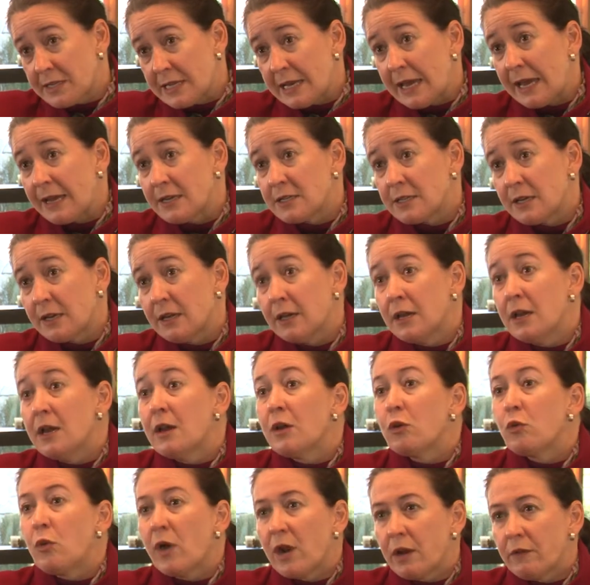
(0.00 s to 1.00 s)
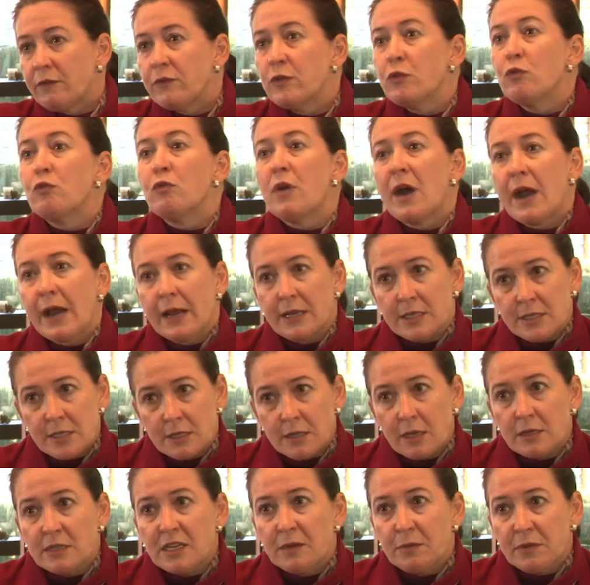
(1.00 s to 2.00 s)
later, quite a few riots and
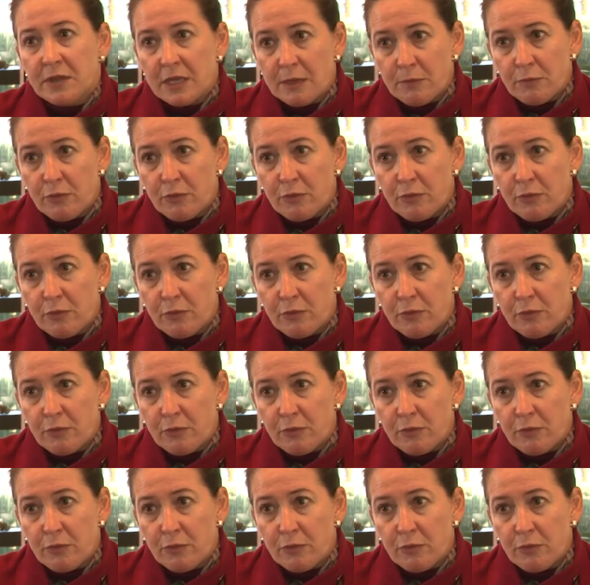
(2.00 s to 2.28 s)
that type of thing